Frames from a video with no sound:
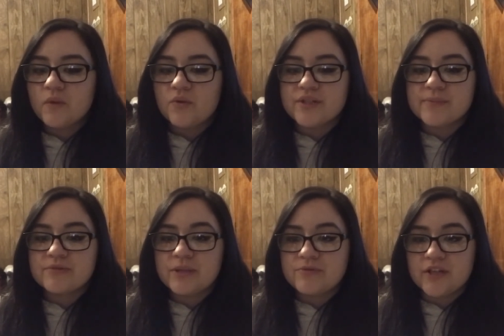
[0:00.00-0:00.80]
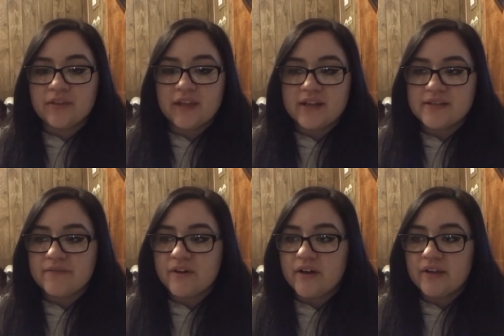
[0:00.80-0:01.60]
or subscription things
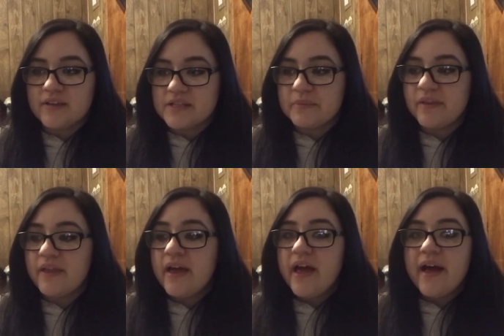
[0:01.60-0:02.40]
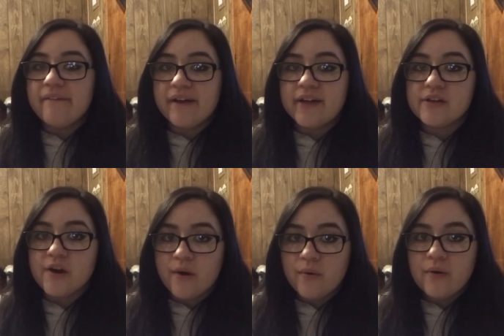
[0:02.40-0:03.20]
I've gotten this month have had
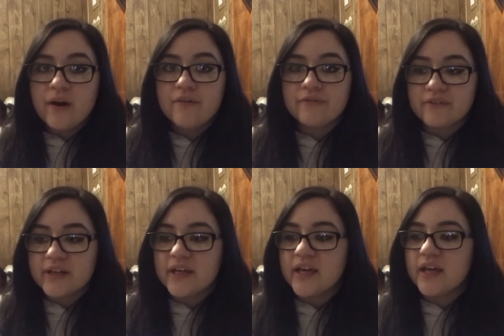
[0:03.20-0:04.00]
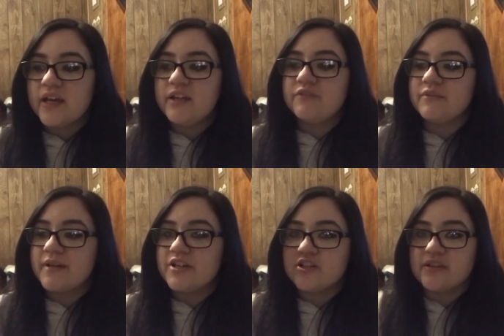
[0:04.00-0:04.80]
no freaking
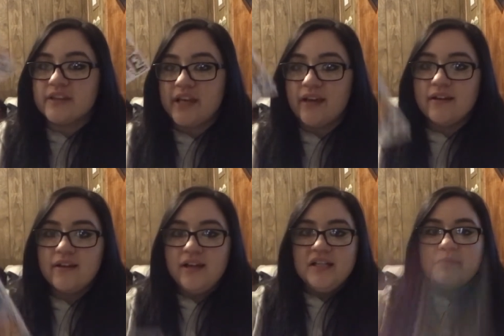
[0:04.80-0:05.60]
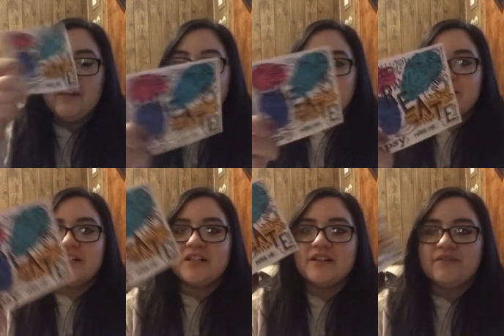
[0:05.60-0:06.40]
information thing. It's pissing me
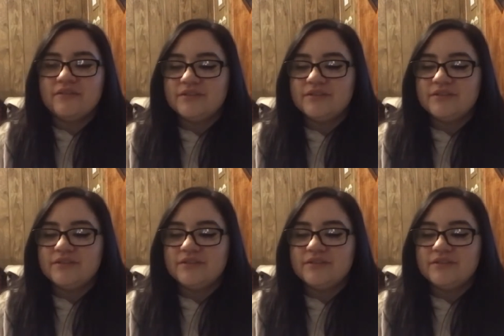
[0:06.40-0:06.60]
off.